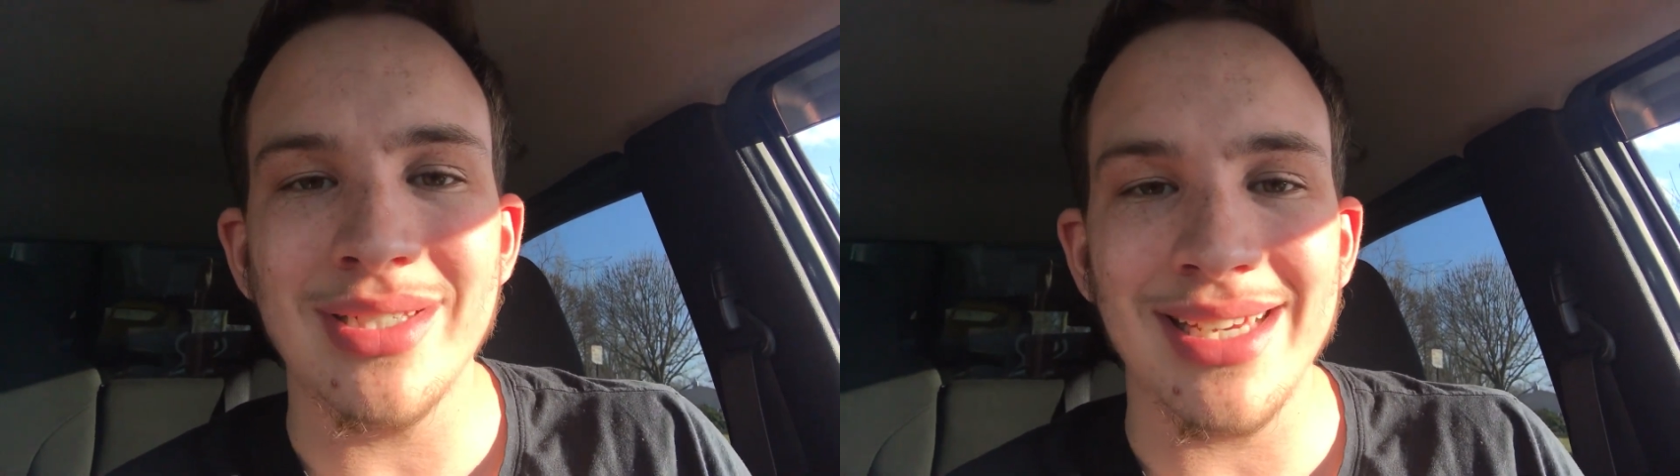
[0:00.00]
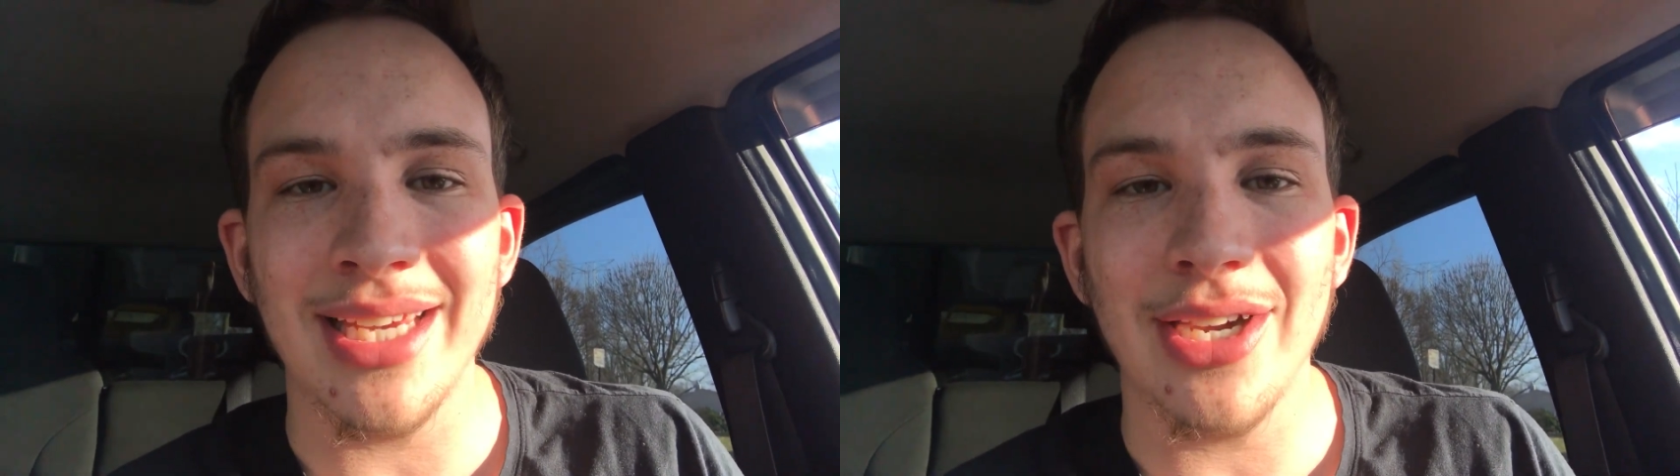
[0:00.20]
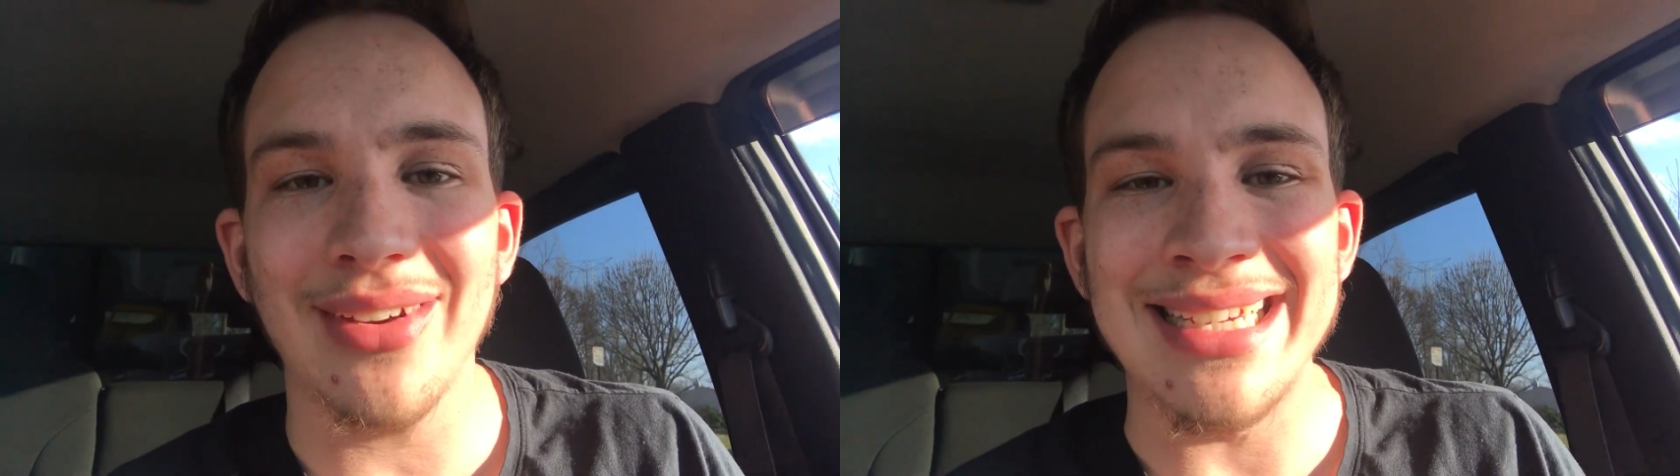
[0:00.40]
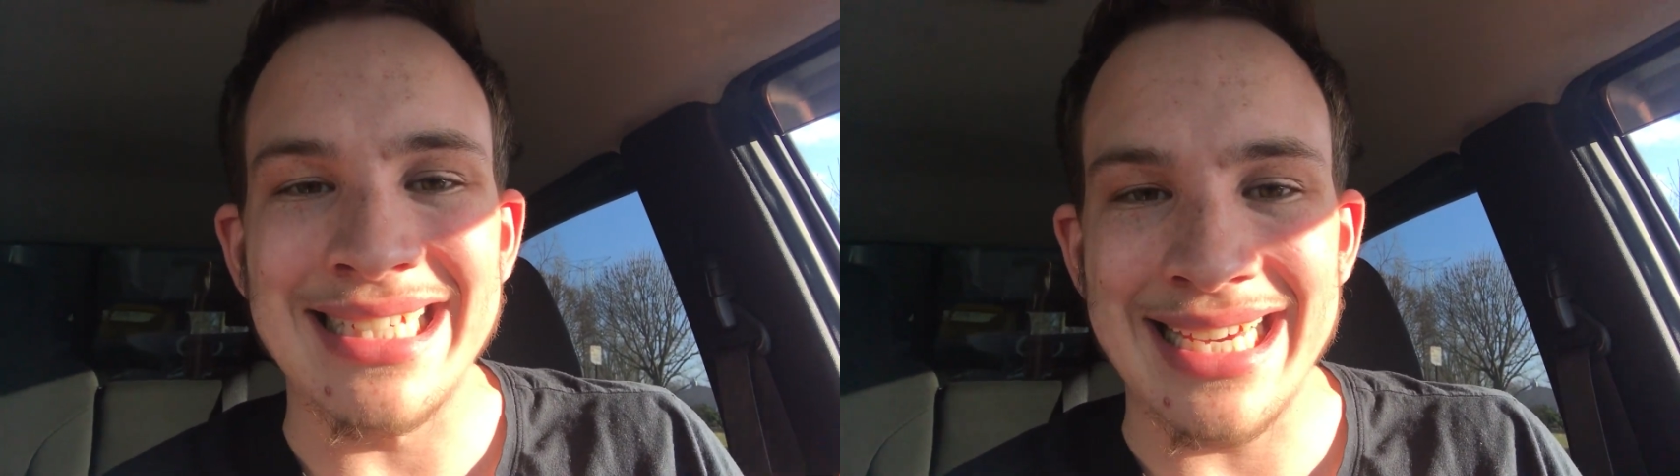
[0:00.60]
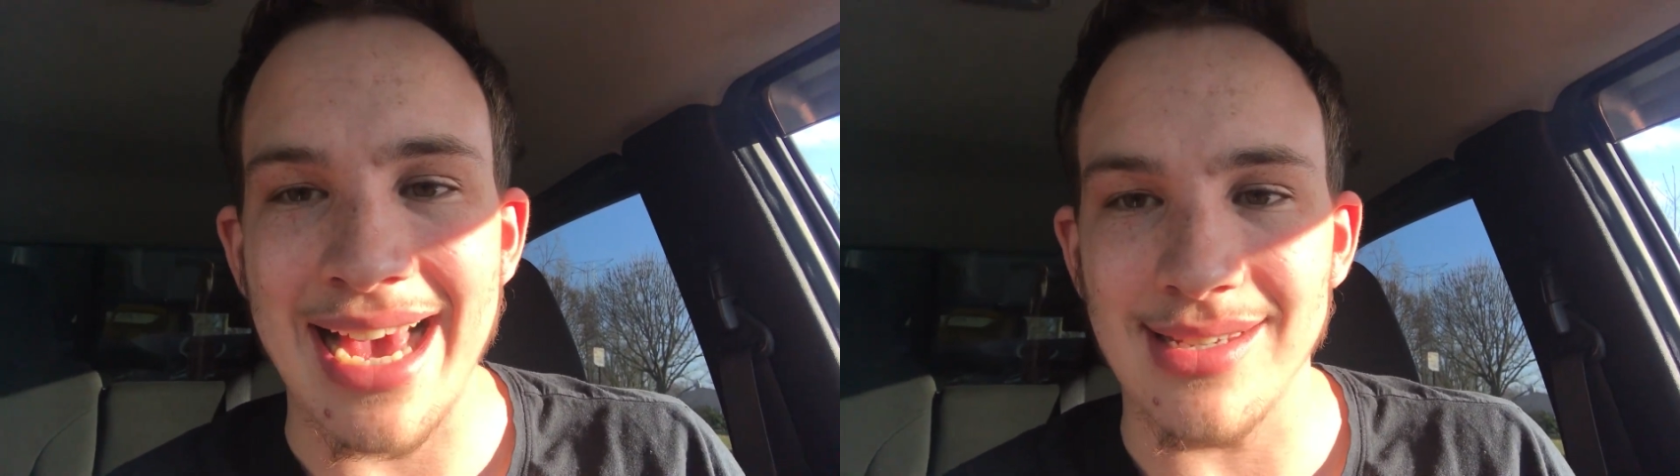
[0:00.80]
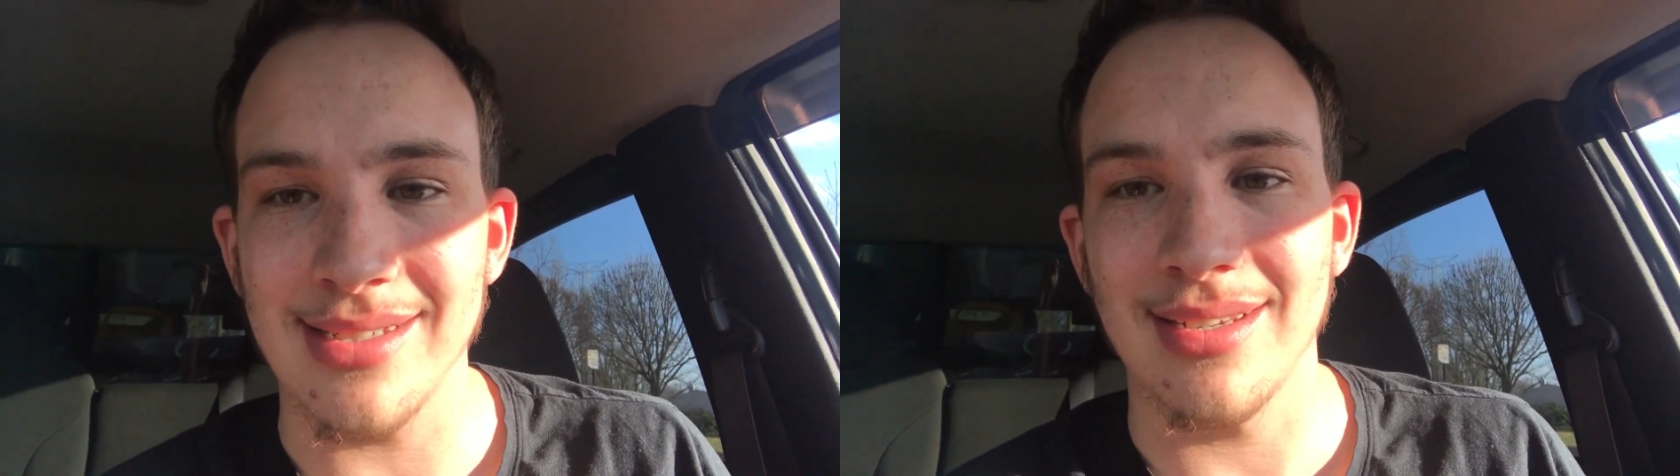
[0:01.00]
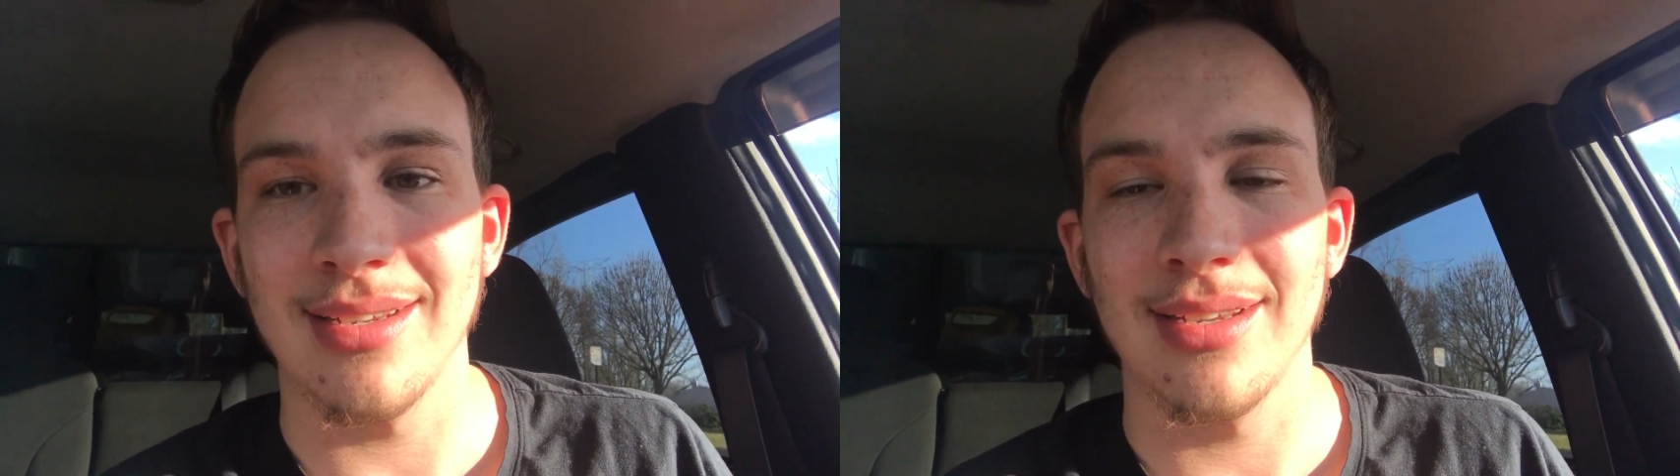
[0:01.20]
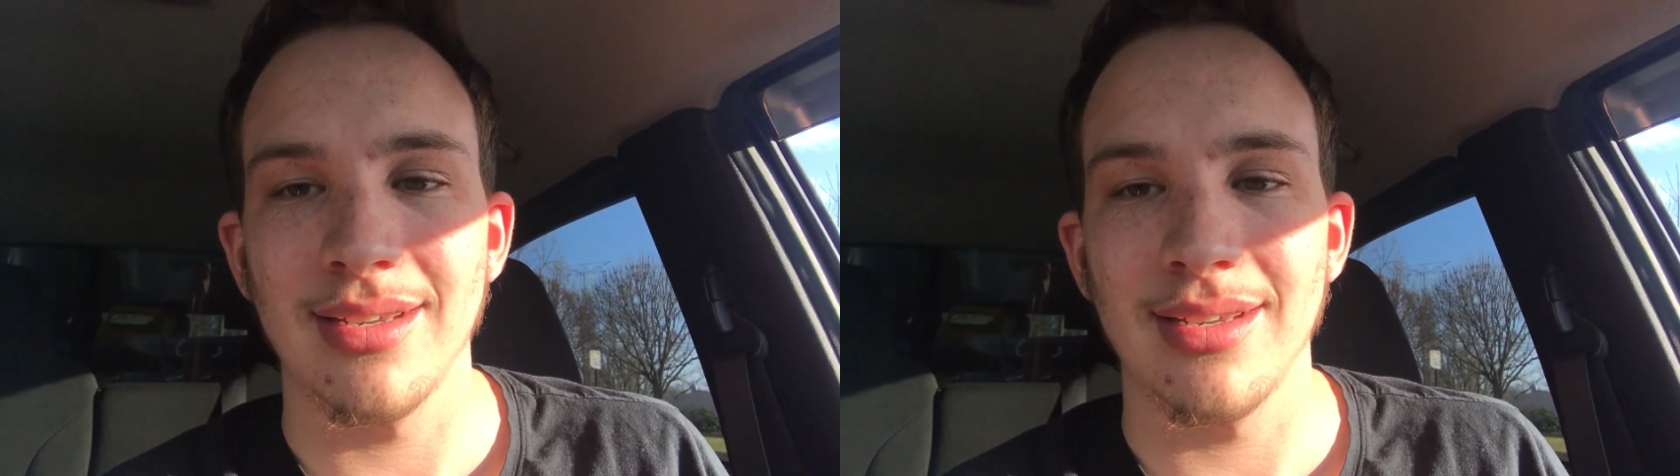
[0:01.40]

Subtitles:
need to hear is yes.